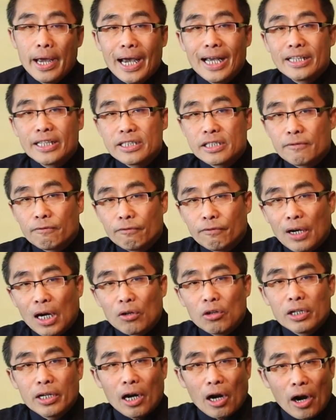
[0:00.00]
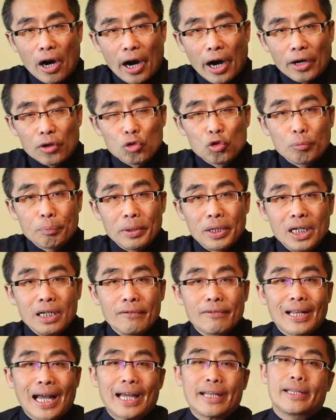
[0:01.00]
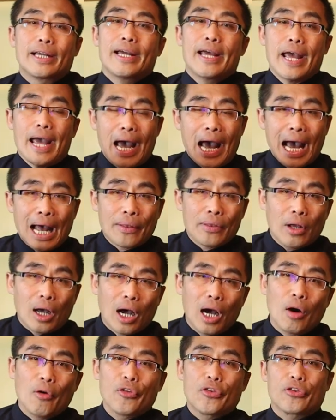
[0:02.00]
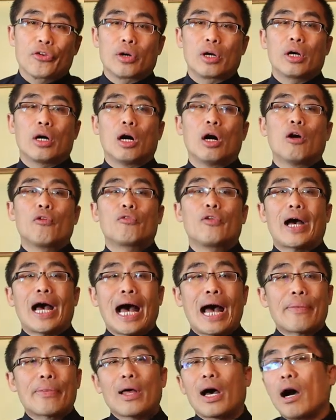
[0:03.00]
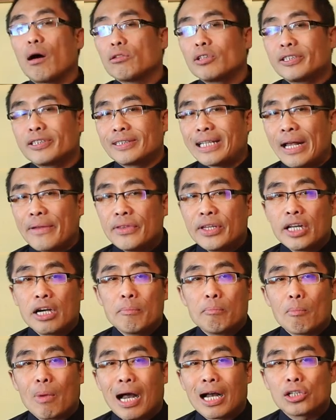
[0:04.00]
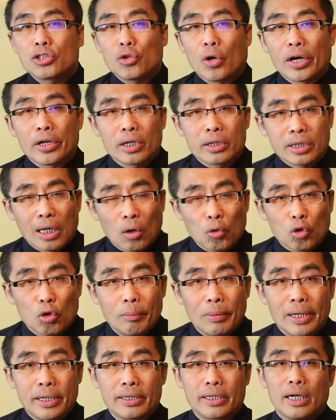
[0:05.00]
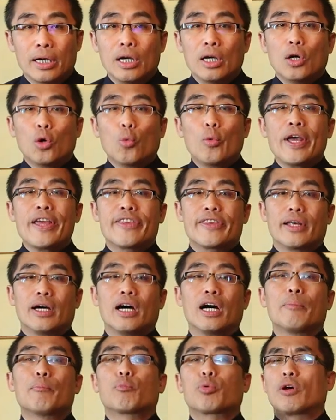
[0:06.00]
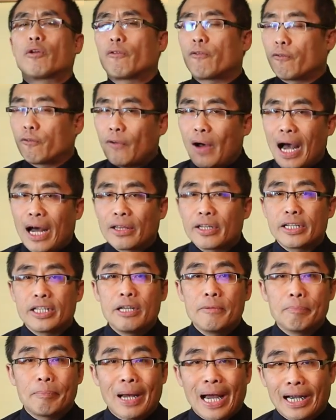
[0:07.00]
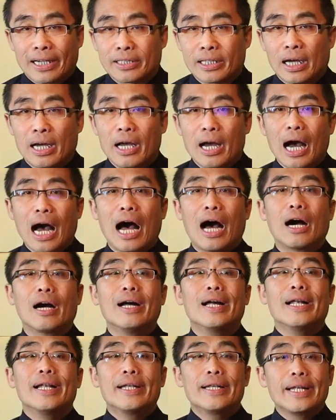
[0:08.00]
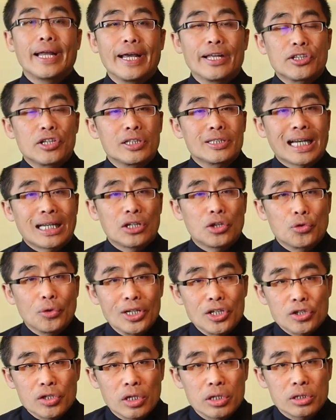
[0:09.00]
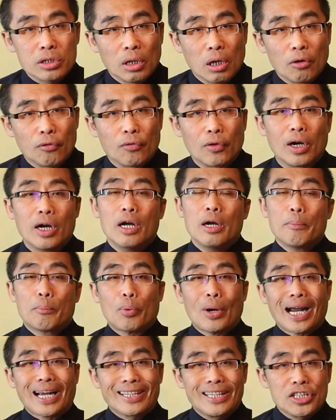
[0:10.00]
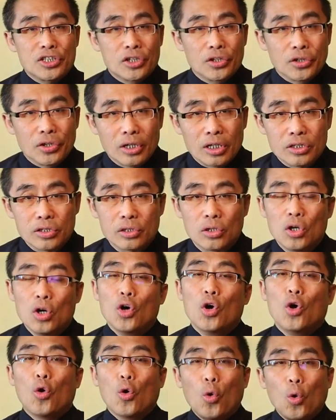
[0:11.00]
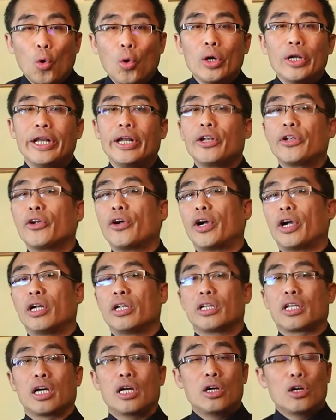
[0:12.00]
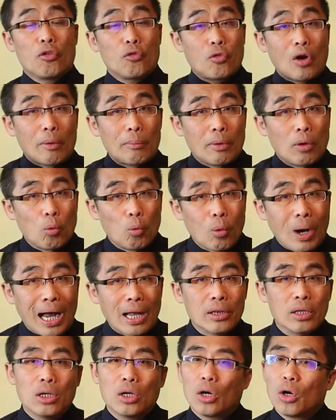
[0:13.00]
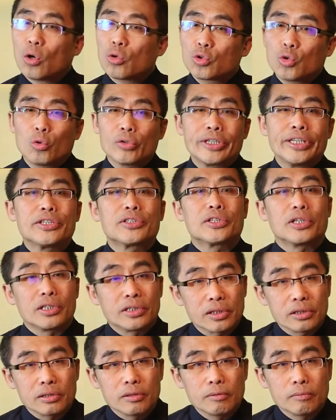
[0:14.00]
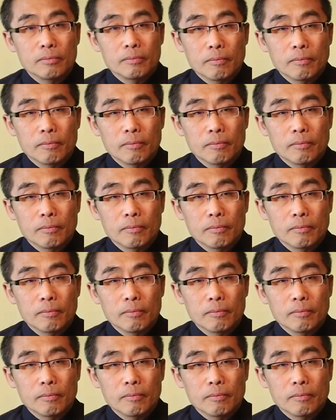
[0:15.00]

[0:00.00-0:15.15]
It is very hard to believe that an author of an outstanding martial art document with a profound impact on later generations of practitioners only learned from one or two teachers.